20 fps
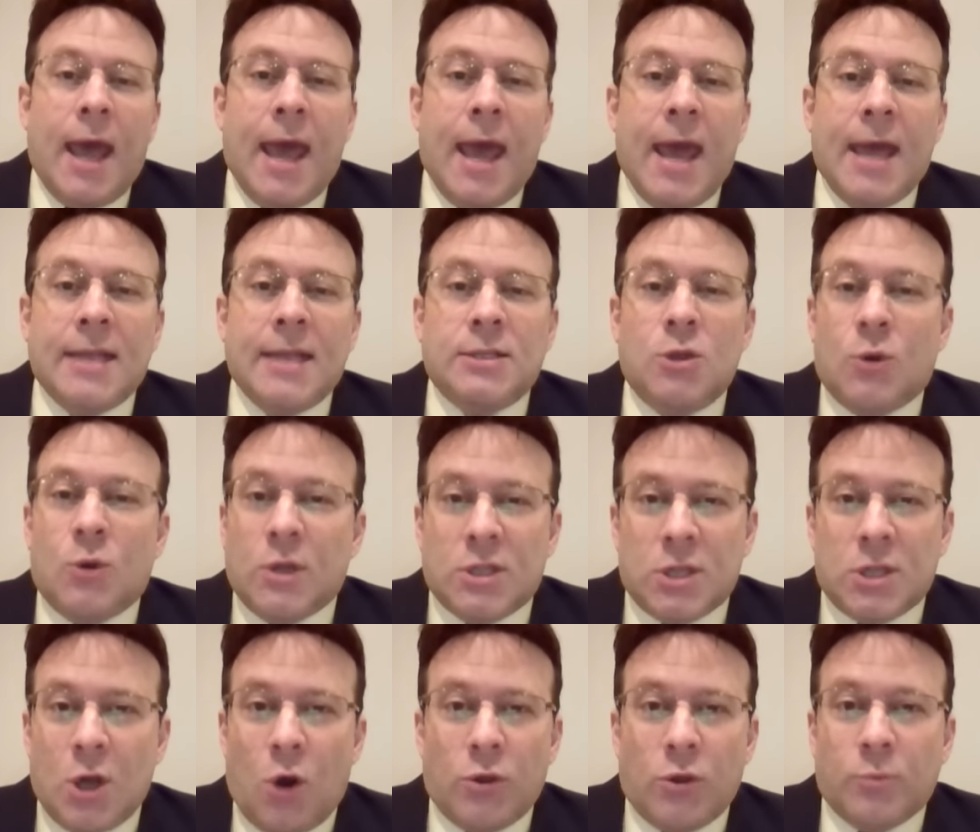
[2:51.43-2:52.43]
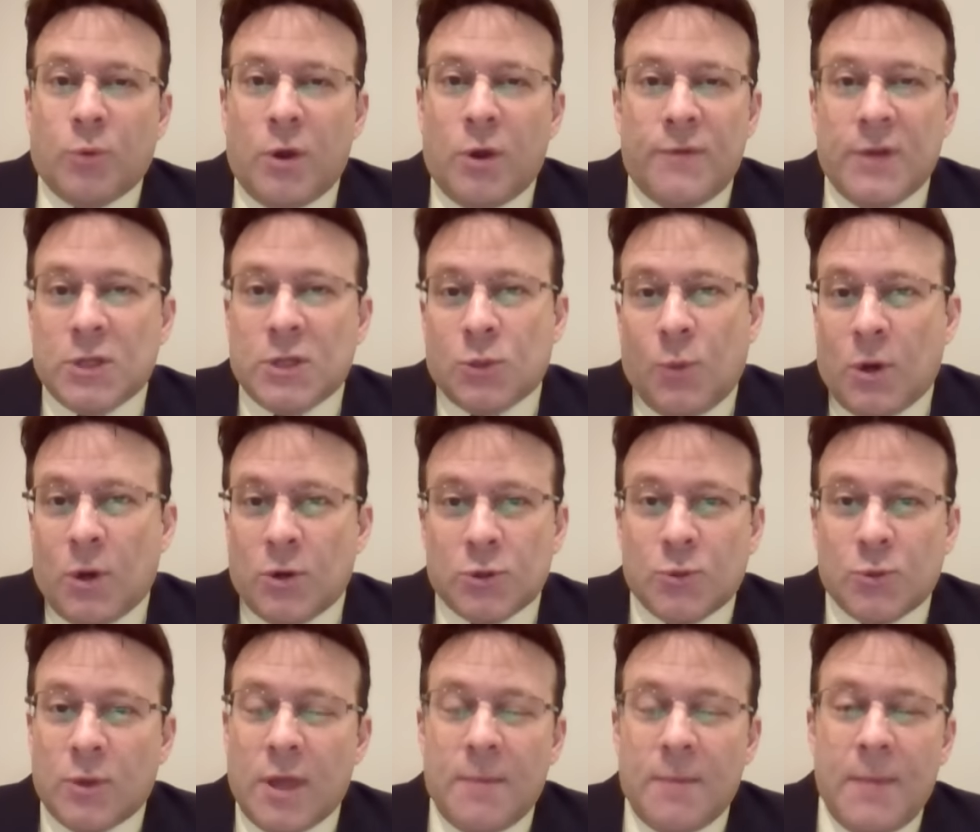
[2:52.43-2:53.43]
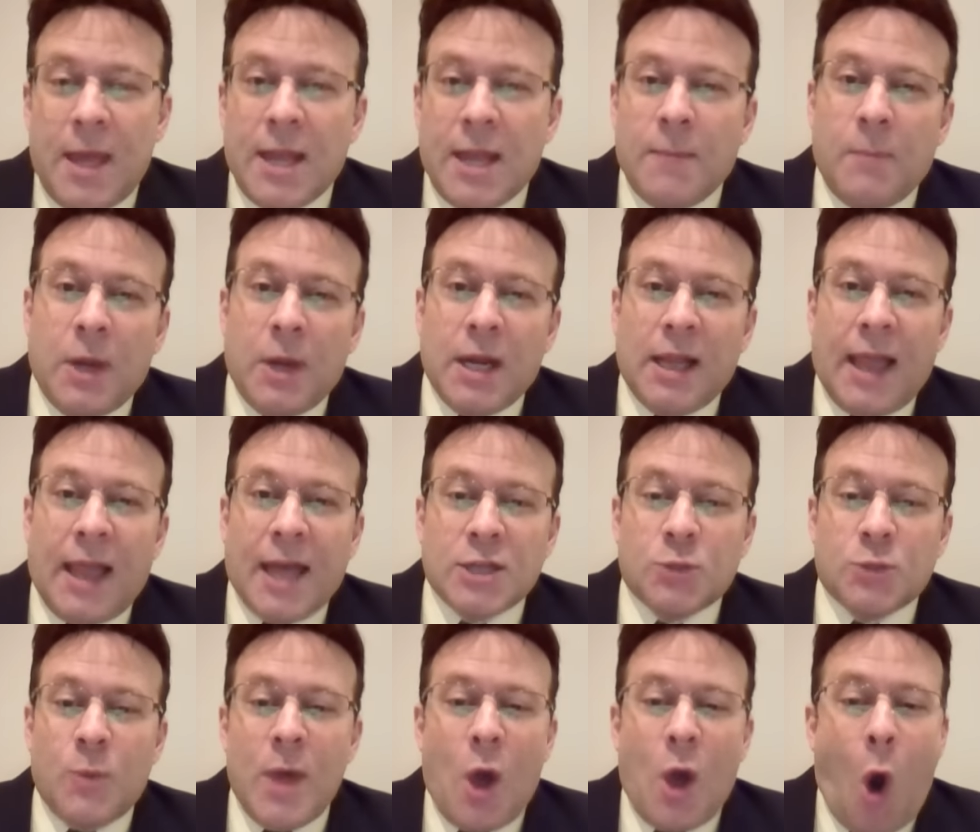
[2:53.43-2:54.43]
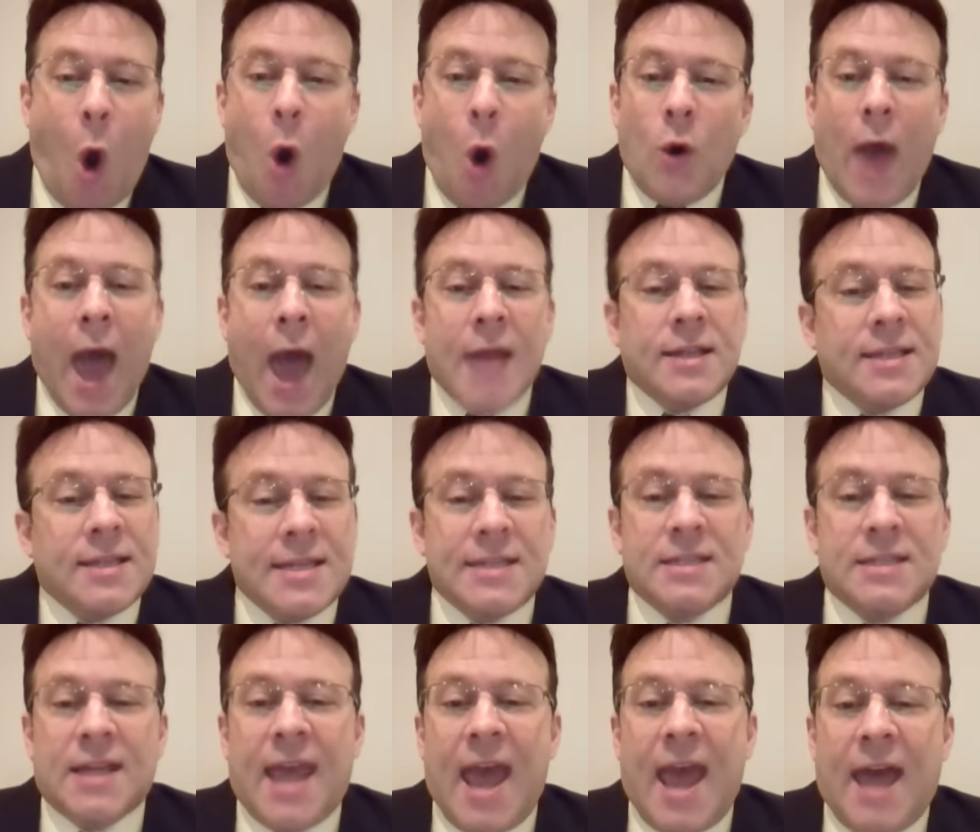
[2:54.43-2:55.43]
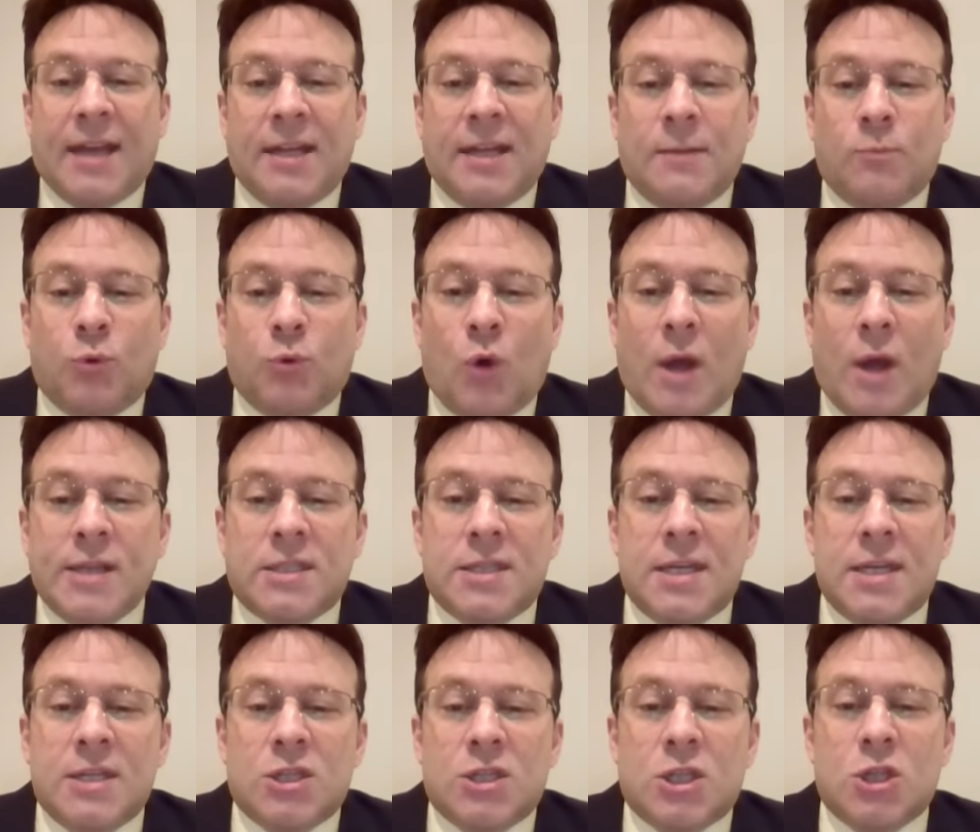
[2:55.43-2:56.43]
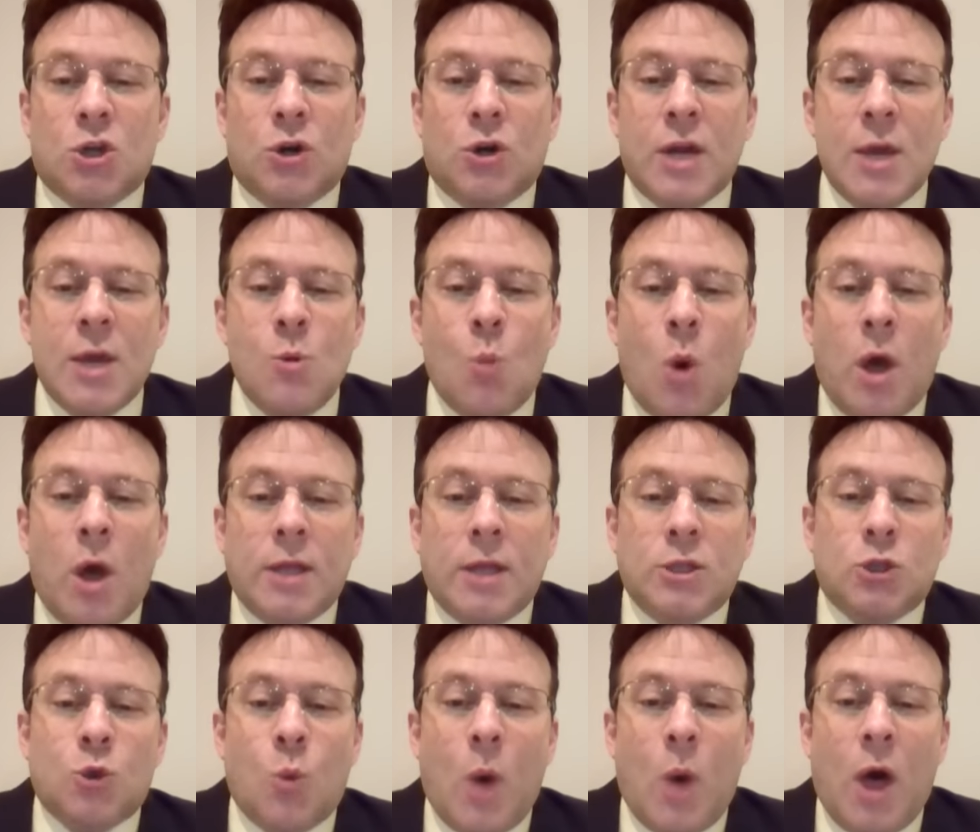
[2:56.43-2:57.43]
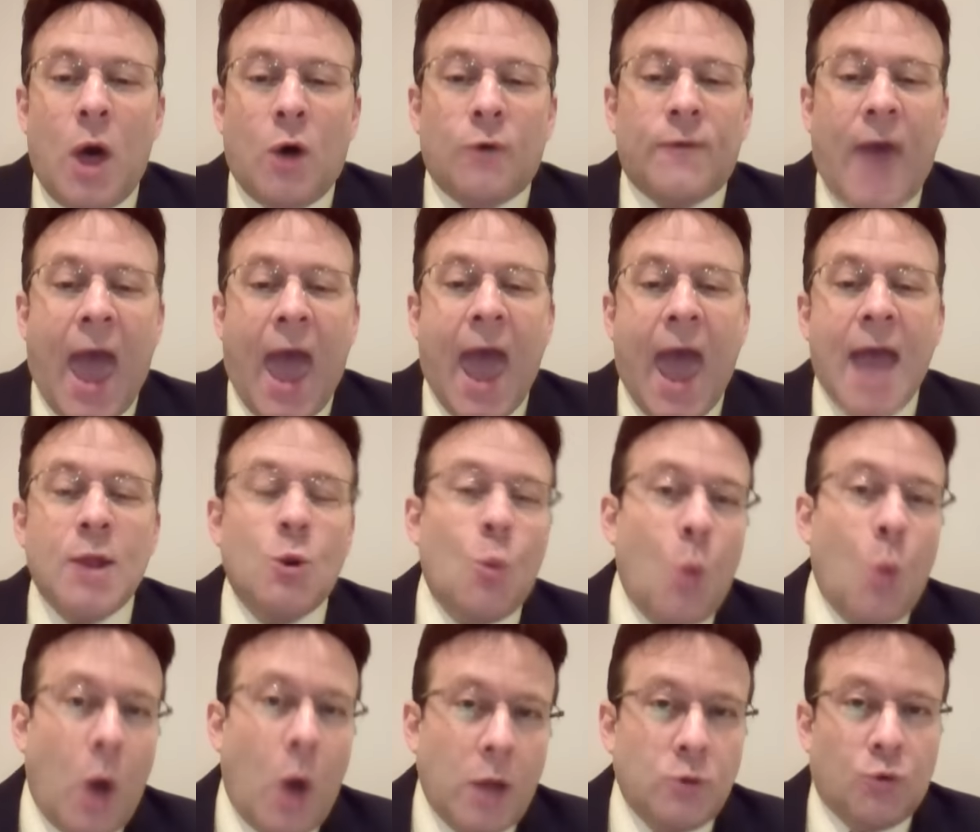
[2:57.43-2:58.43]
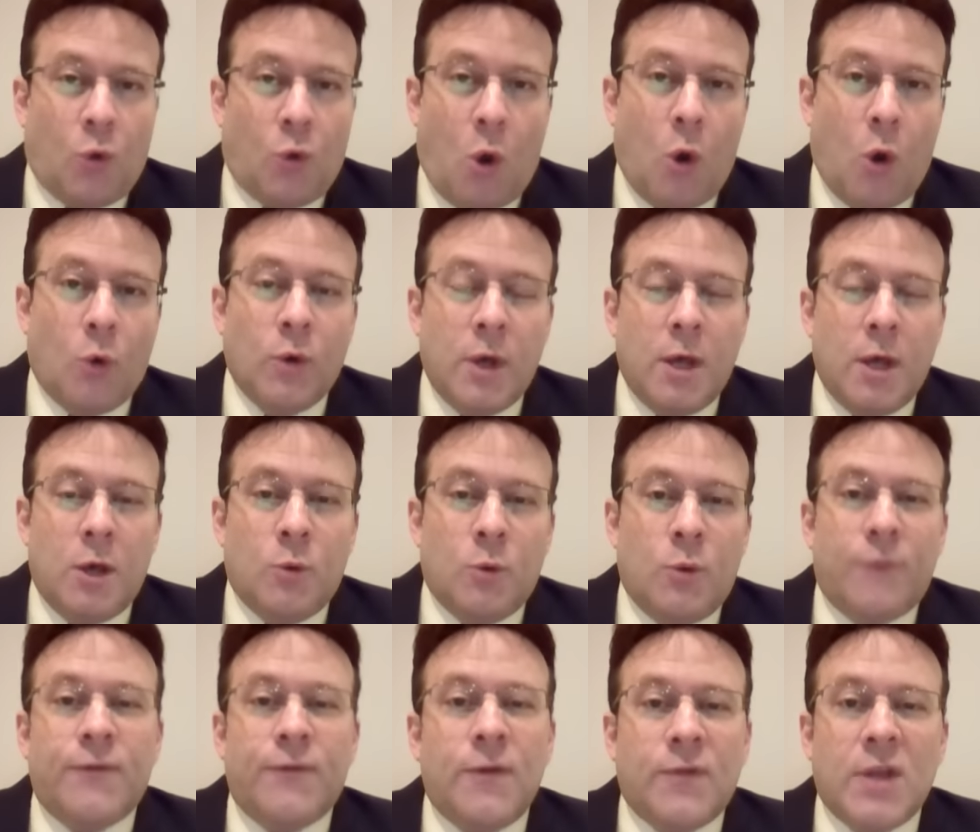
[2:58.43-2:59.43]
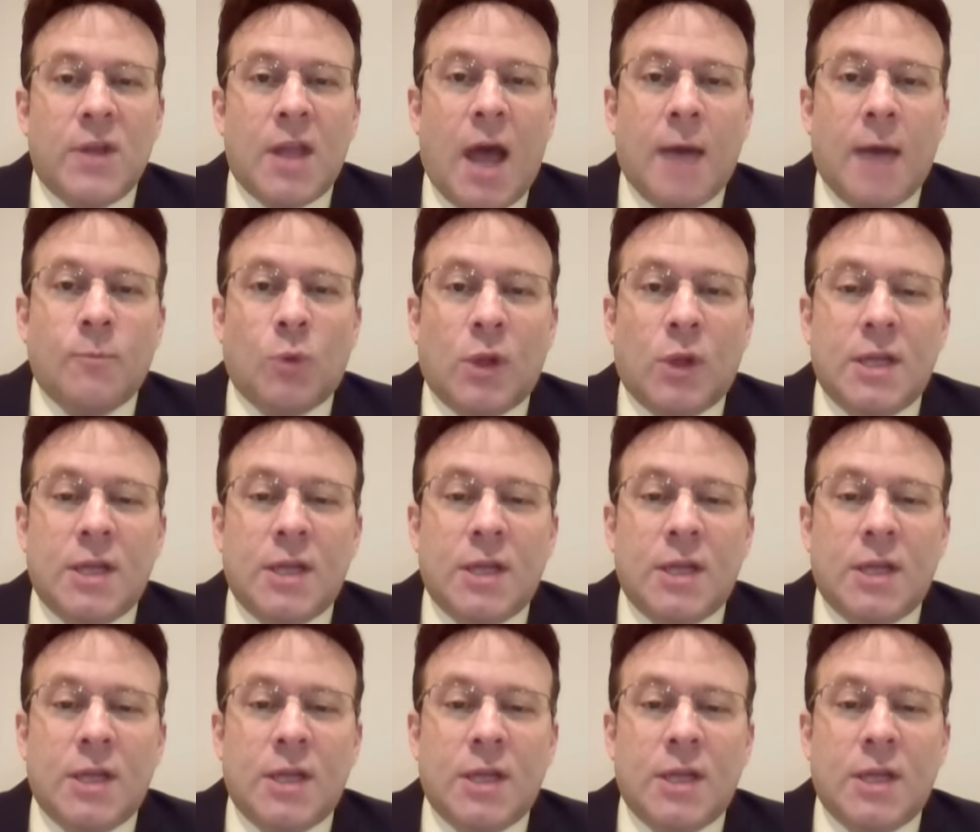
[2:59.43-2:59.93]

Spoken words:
And you can see all the previous winners where they made you money last week, all at discounted prices. 31-12-1 roll with 50 dime